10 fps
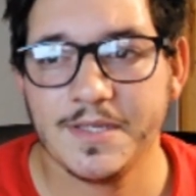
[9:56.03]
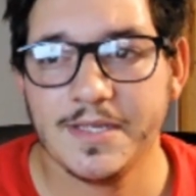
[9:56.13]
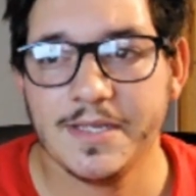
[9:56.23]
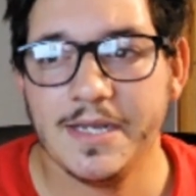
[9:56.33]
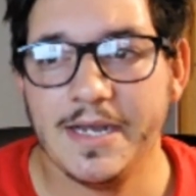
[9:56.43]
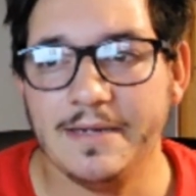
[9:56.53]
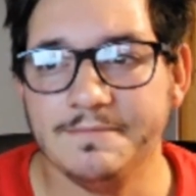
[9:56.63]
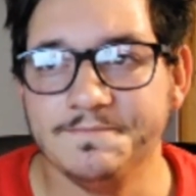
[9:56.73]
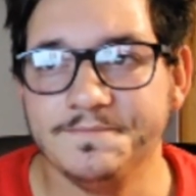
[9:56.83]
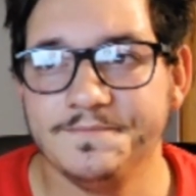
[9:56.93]
Um,
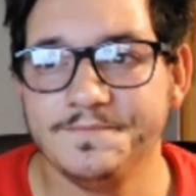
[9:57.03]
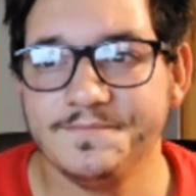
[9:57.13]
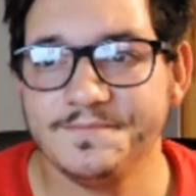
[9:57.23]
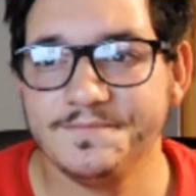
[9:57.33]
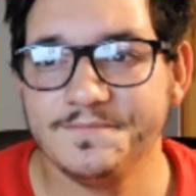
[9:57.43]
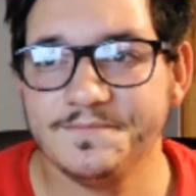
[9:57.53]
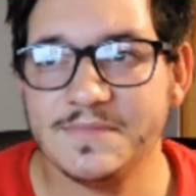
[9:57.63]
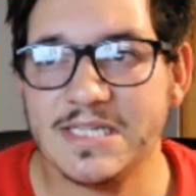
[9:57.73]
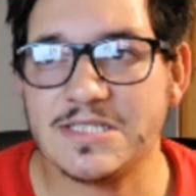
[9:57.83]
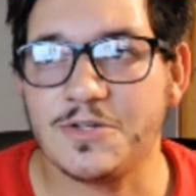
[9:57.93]

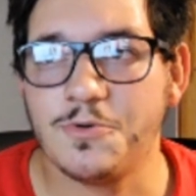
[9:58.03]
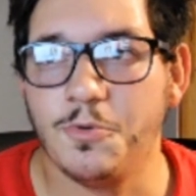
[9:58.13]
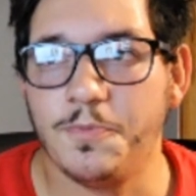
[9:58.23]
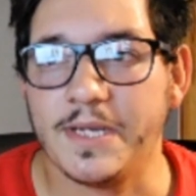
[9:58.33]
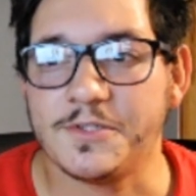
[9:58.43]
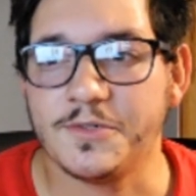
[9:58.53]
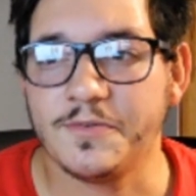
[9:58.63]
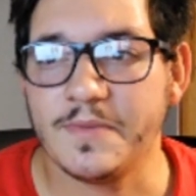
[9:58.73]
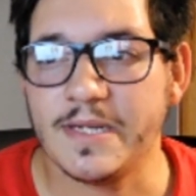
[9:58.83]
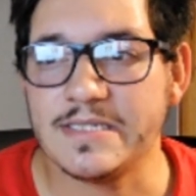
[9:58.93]
that's a cool picture
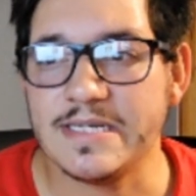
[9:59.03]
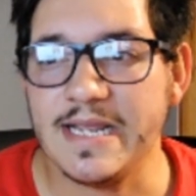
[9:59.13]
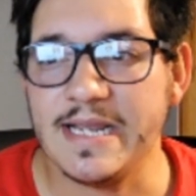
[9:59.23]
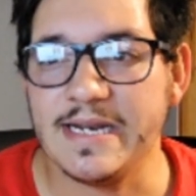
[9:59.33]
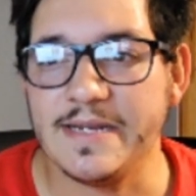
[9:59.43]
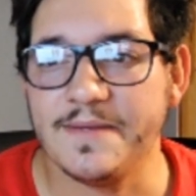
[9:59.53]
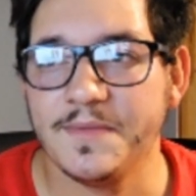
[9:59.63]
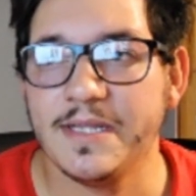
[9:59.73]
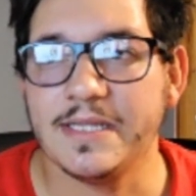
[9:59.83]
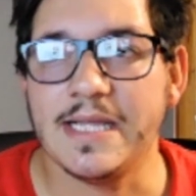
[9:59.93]
from 1980.
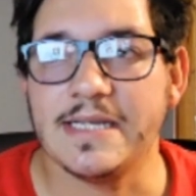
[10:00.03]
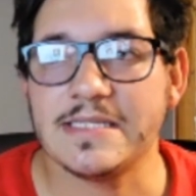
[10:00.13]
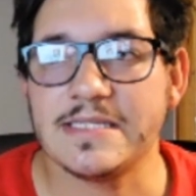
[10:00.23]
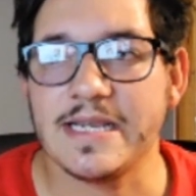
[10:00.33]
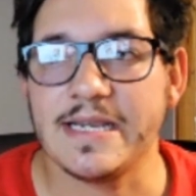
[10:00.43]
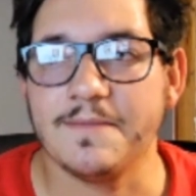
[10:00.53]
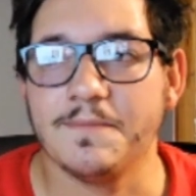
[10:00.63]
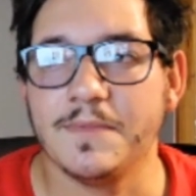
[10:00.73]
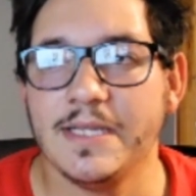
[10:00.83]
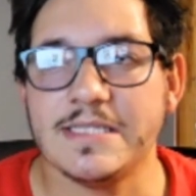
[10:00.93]
That uh, that same
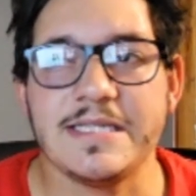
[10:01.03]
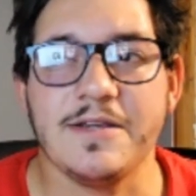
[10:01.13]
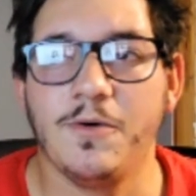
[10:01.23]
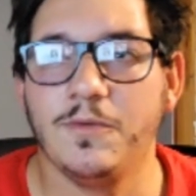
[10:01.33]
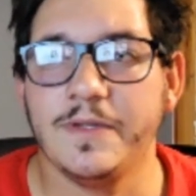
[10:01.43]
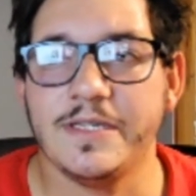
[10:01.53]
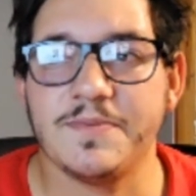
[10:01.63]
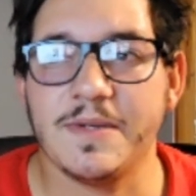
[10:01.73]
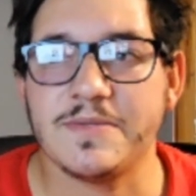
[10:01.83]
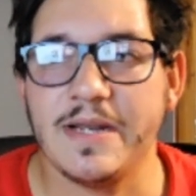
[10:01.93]
that's the only
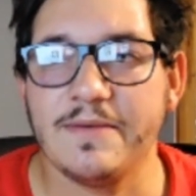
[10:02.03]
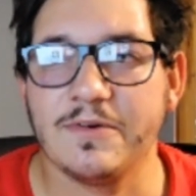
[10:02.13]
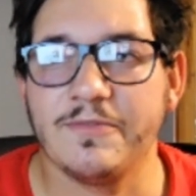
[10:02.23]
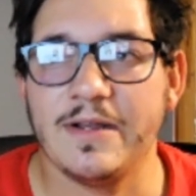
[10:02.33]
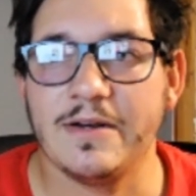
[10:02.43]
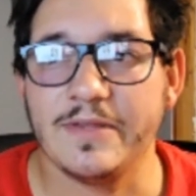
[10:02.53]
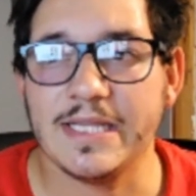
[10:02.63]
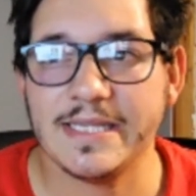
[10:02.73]
specimen ever found of it. That thing's